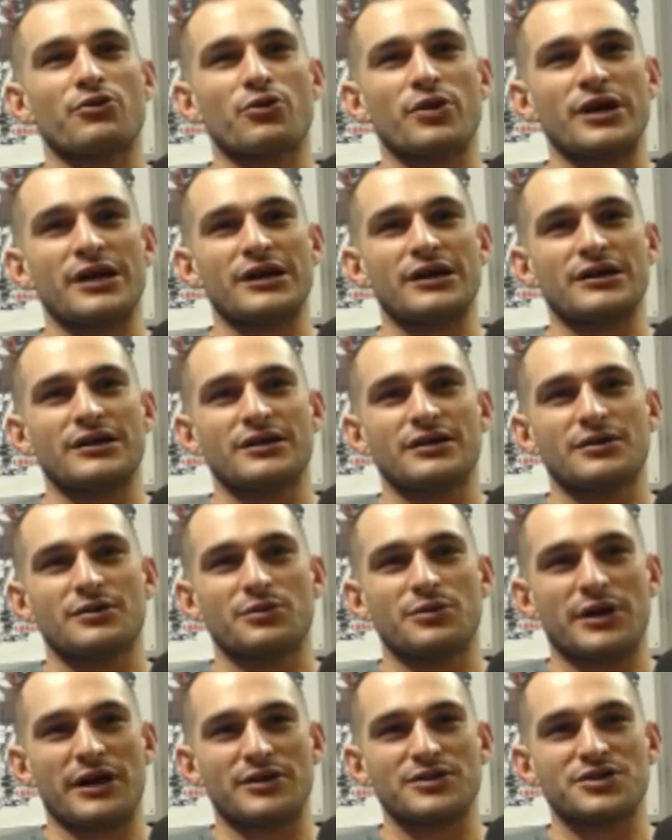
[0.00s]
was on a rig,
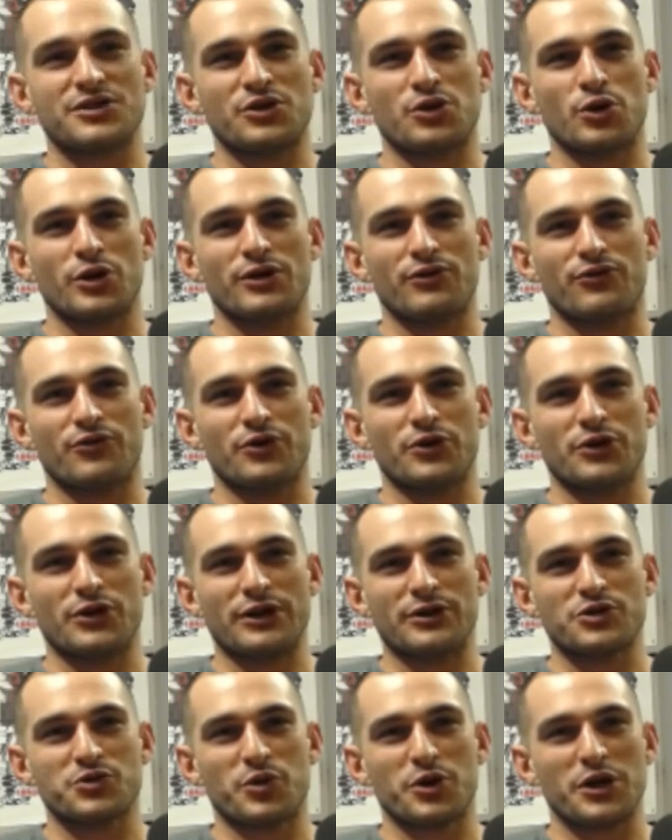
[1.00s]
when I was in the oil
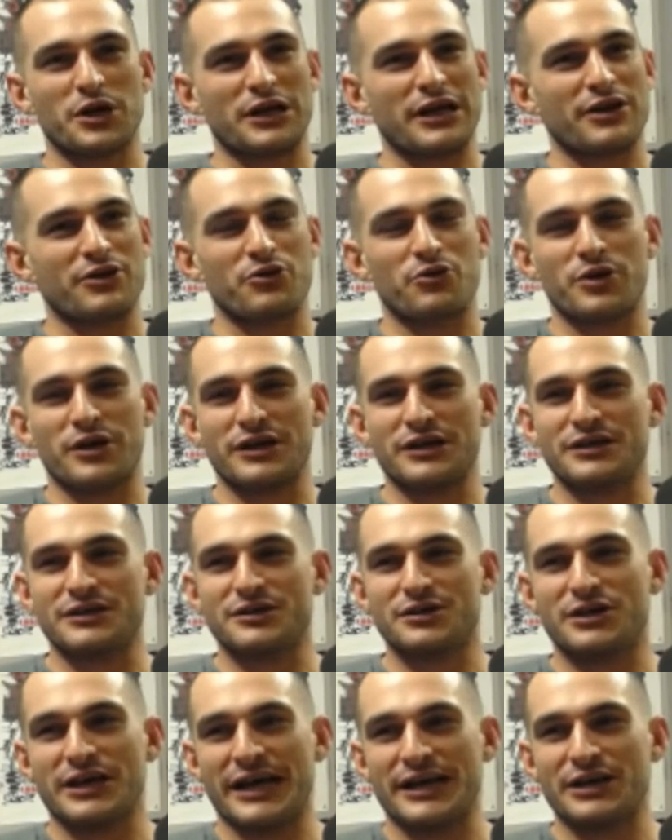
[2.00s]
field, I was working on a
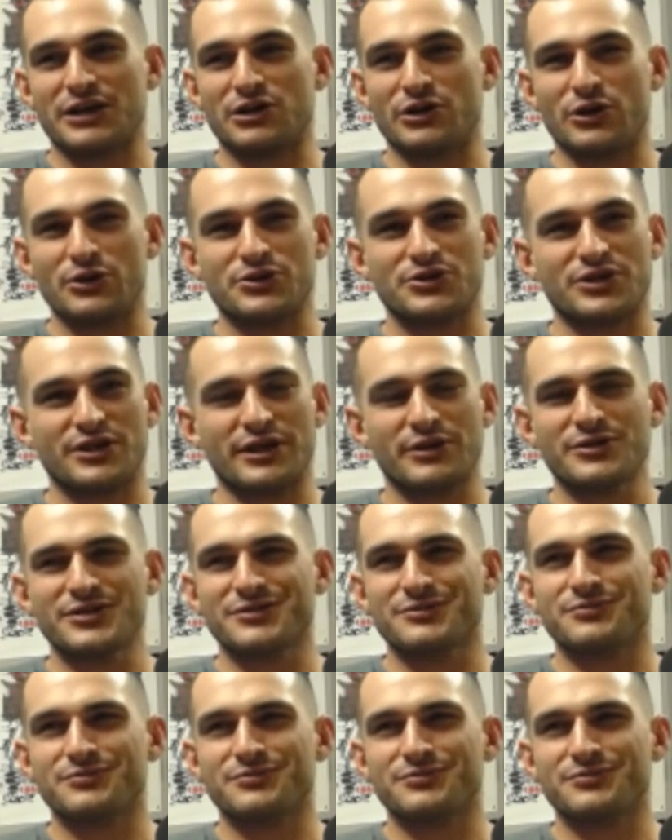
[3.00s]
rig kind of close to.